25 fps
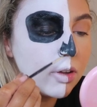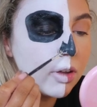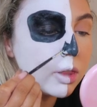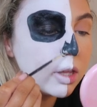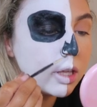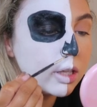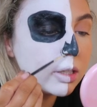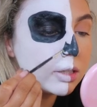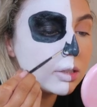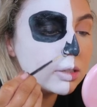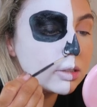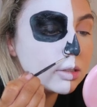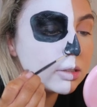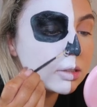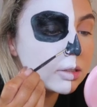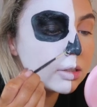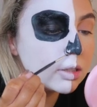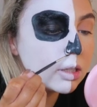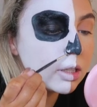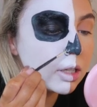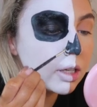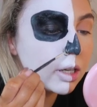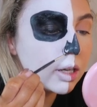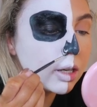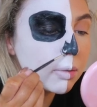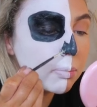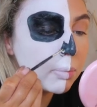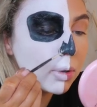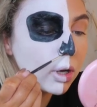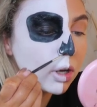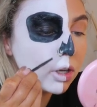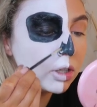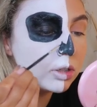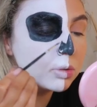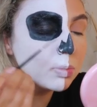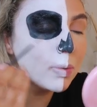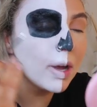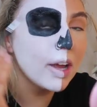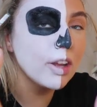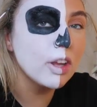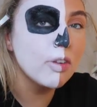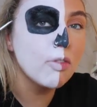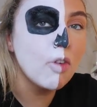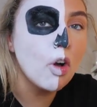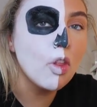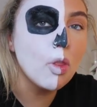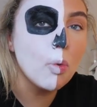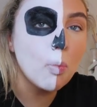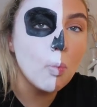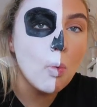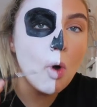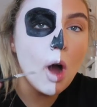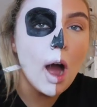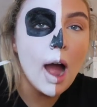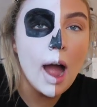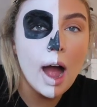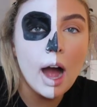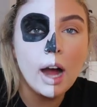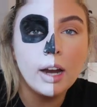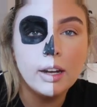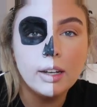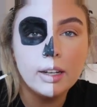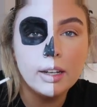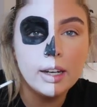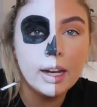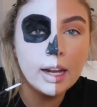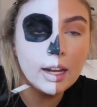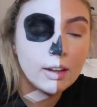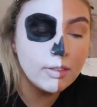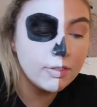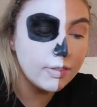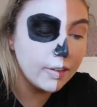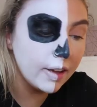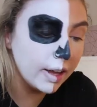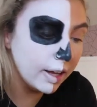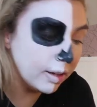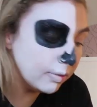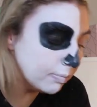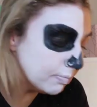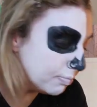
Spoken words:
this because where you've got the white underneath it.